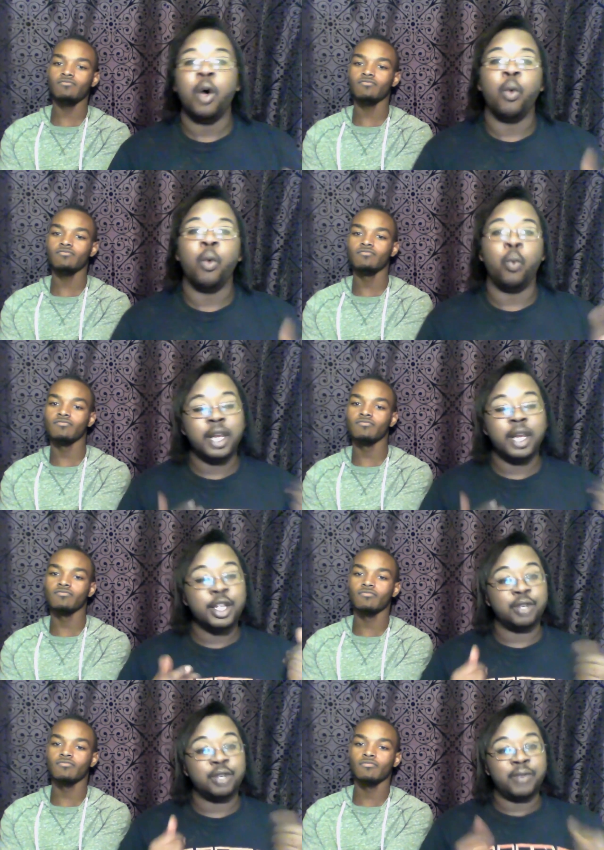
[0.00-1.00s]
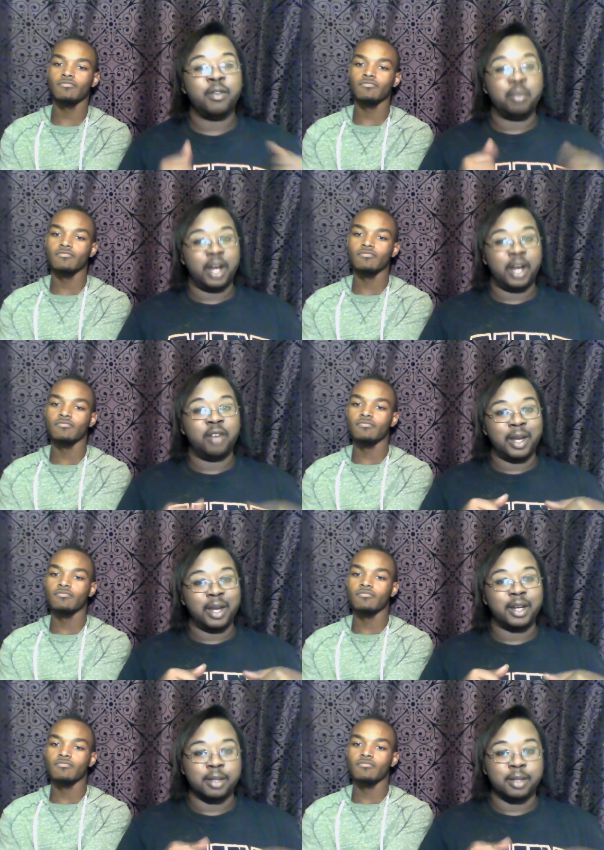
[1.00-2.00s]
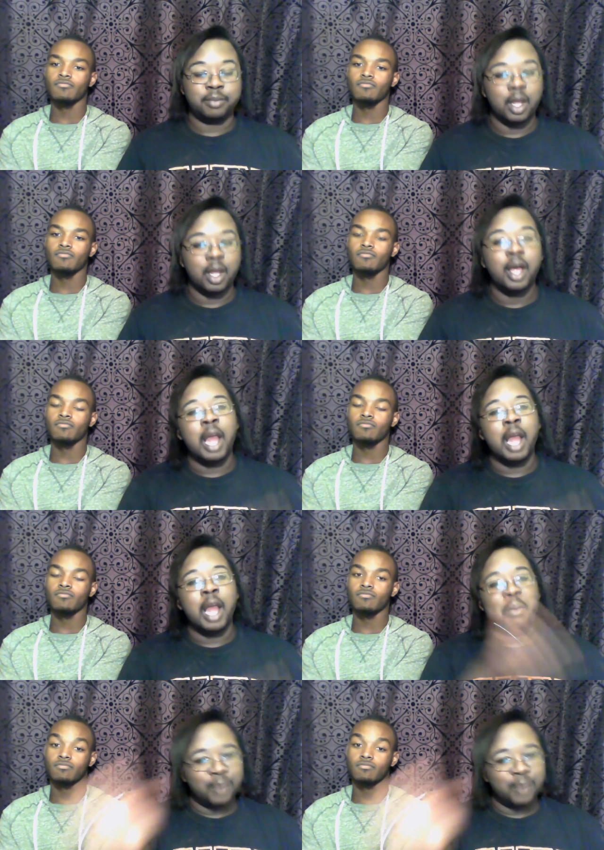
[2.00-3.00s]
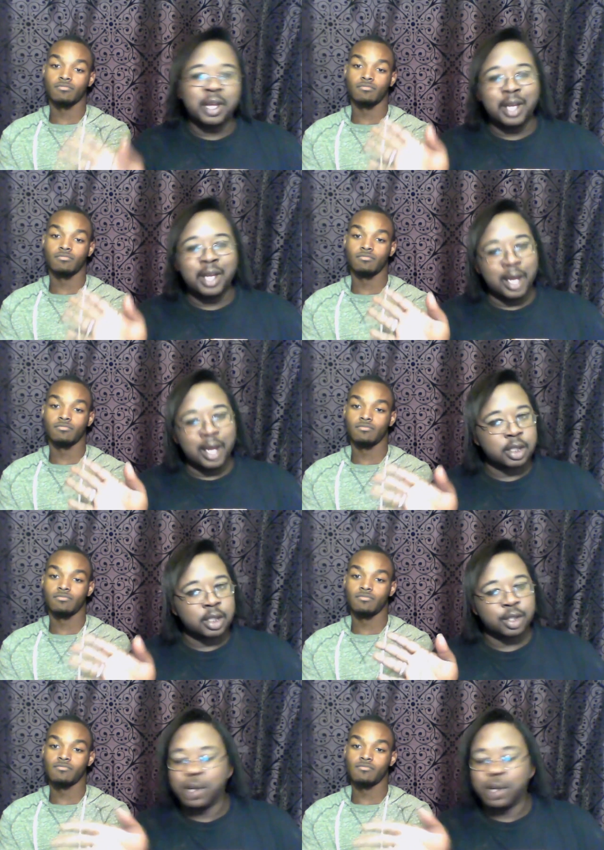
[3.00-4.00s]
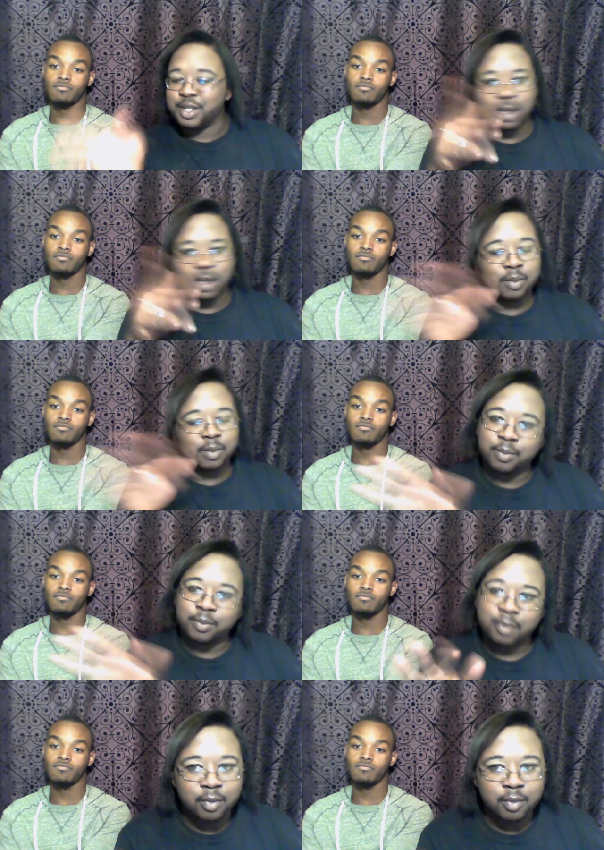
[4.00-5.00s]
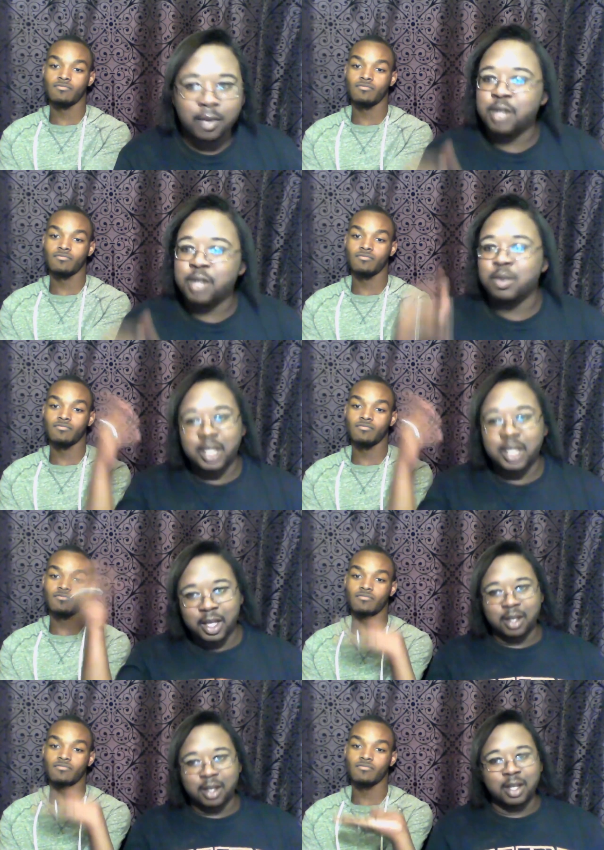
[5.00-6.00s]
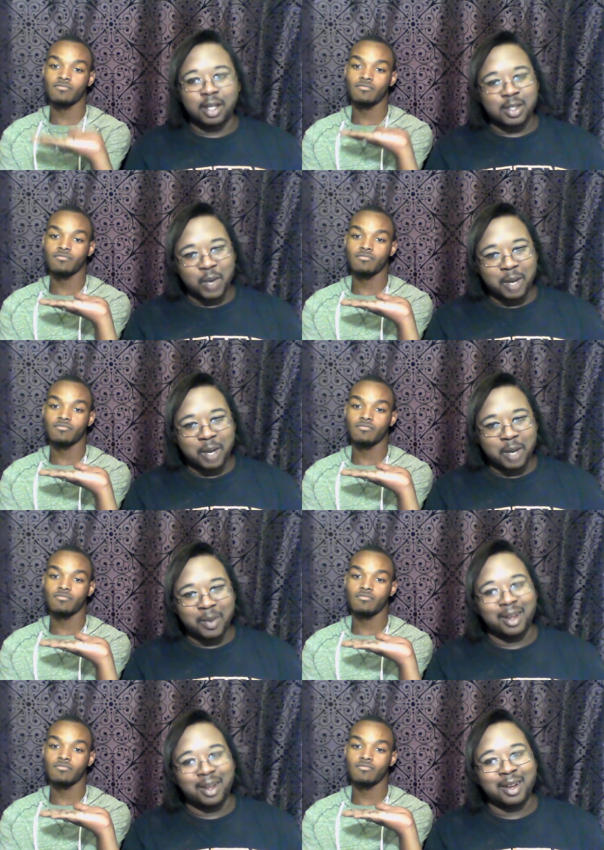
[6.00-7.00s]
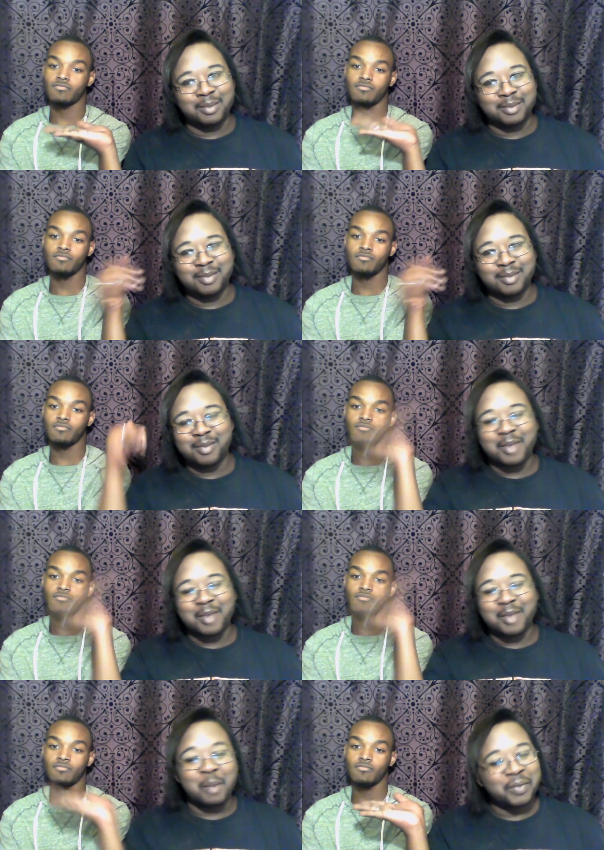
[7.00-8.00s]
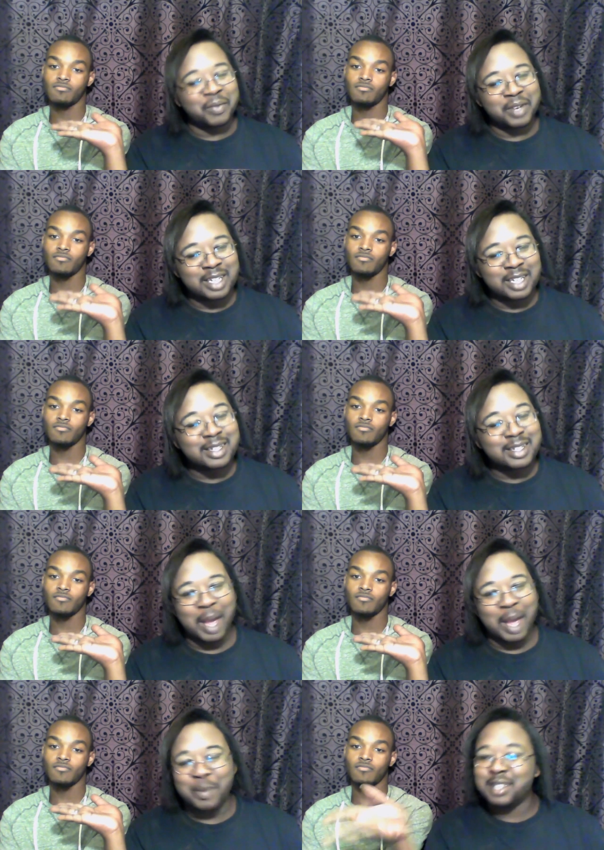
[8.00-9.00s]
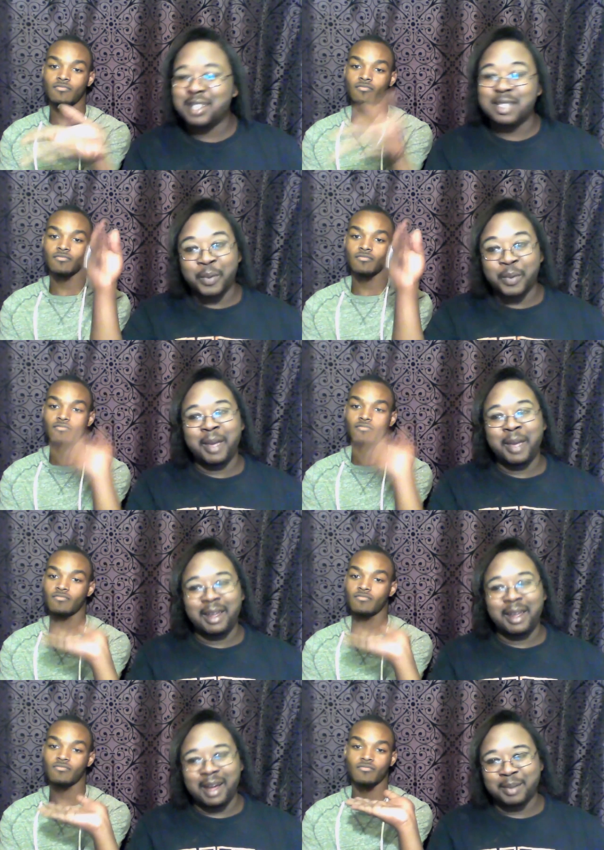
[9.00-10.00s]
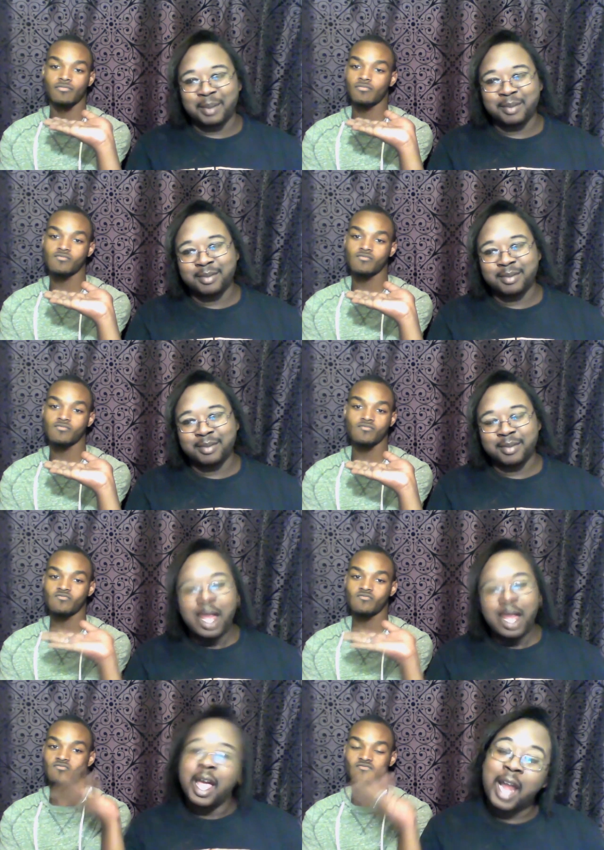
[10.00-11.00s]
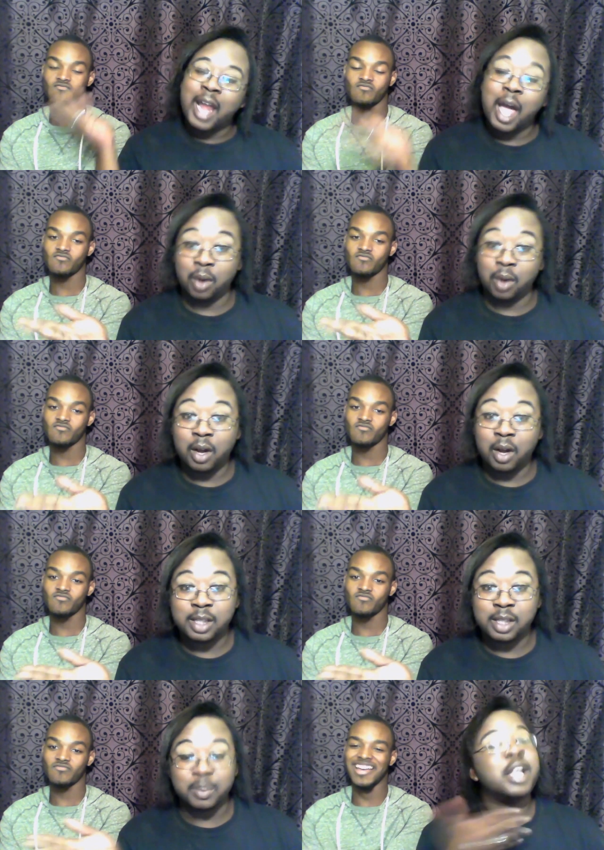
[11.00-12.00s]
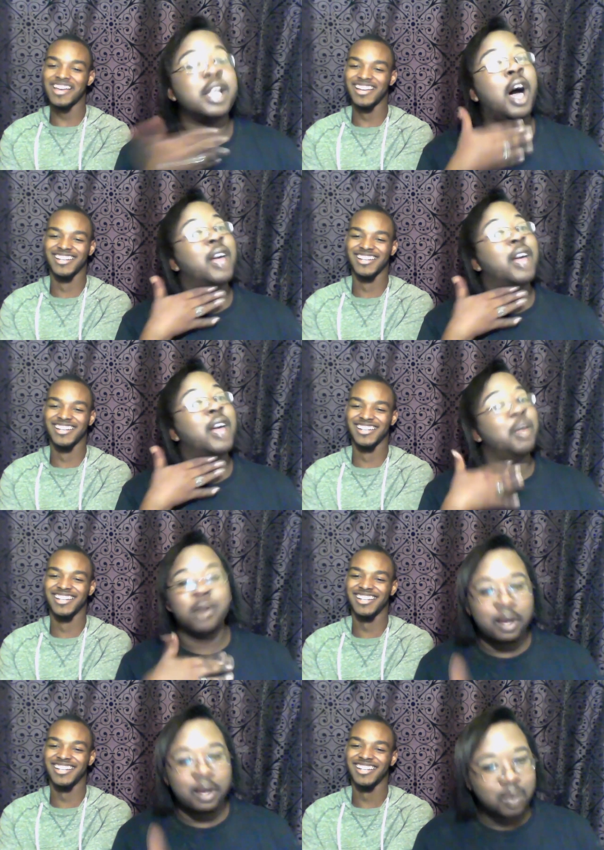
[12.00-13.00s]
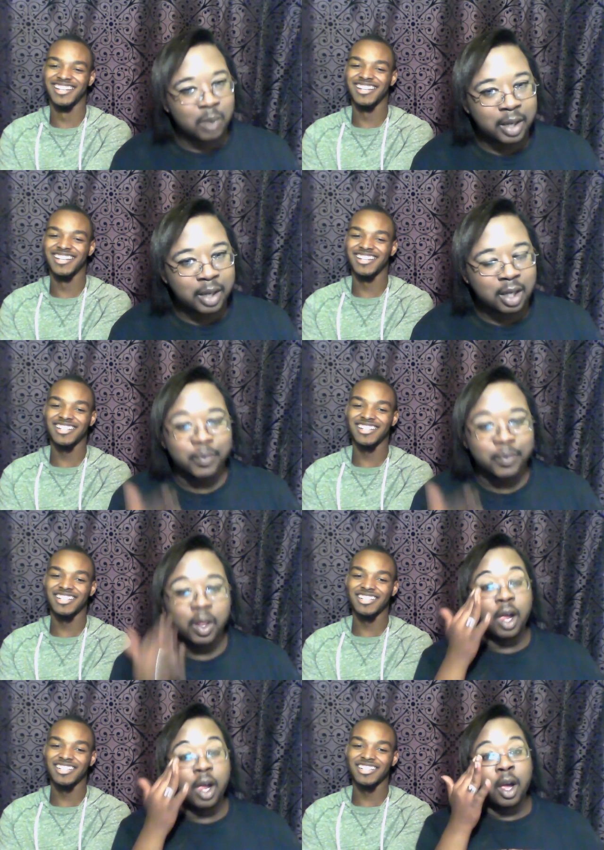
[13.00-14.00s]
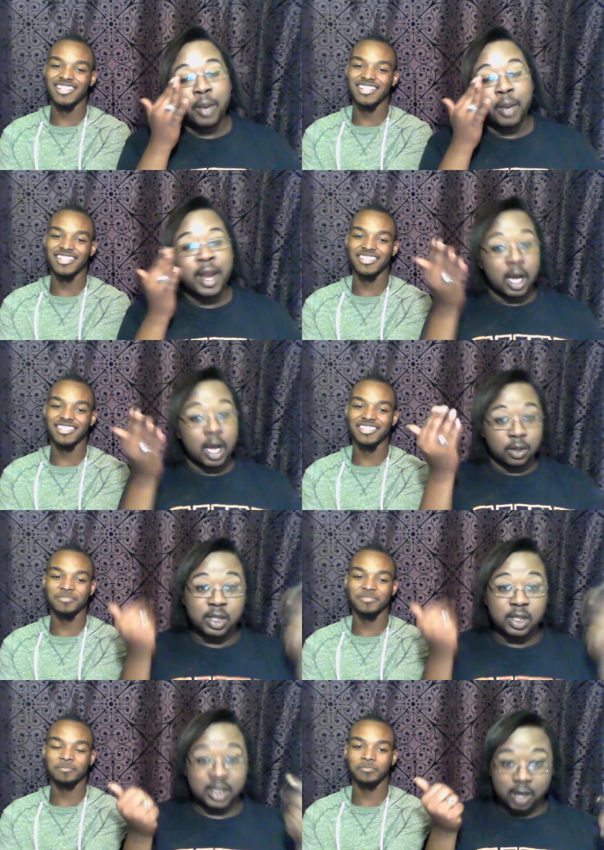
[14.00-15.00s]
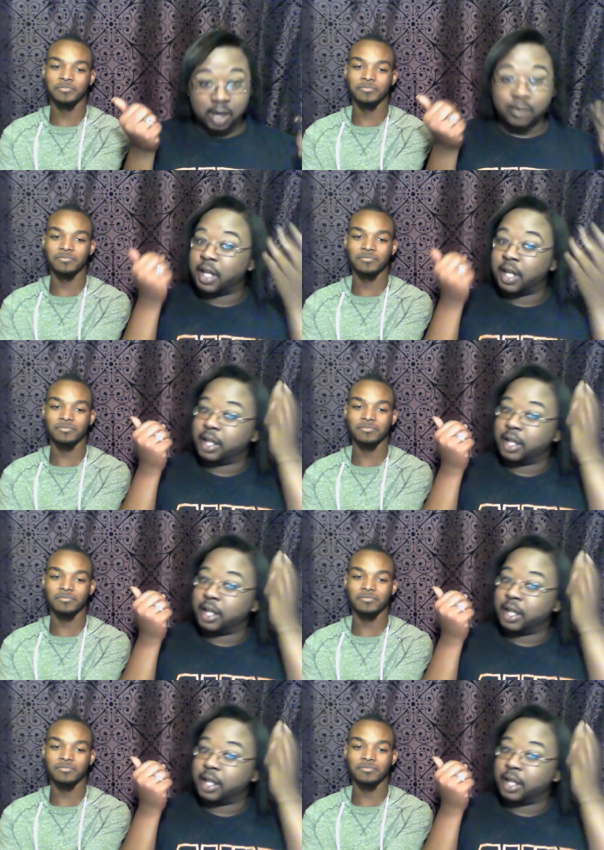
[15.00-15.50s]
Speaker 1: What is your favorite brand of makeup? Now, before he answers the question, as you can tell, he doesn't wear makeup. My friend is gay, but he does not wear makeup. And I applaud him, because all gay people don't have to wear makeup. But now, self, honey.